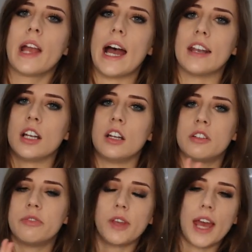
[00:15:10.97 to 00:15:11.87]
And I
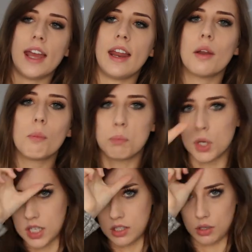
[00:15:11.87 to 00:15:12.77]
love getting
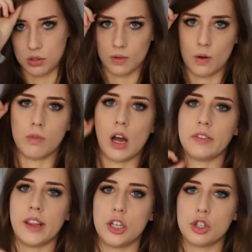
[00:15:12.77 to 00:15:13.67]
bodysuits
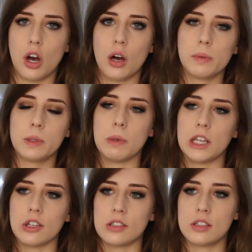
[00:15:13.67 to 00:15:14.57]
rather than tops,
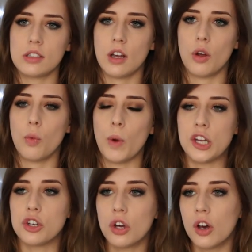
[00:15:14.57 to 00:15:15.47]
because when
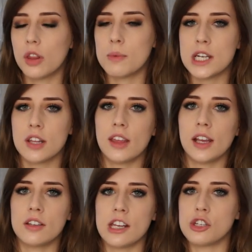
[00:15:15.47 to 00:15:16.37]
you tuck them into
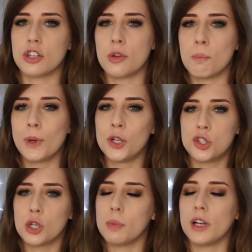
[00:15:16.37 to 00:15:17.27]
things, it doesn't
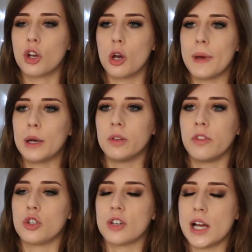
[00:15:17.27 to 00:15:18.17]
bunch up and come out of
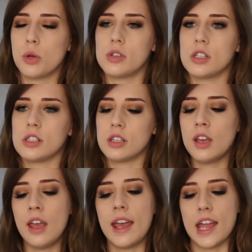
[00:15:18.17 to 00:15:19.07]
the trousers.
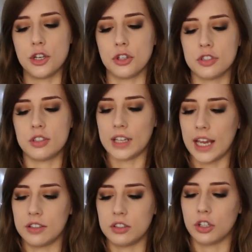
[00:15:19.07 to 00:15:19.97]
It just
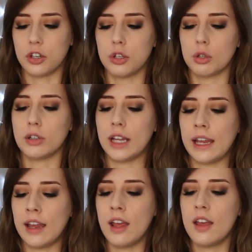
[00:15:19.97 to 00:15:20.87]
stays
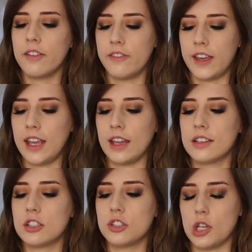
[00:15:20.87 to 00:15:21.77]
securely
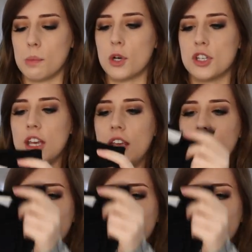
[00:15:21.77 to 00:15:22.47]
fitted to your body.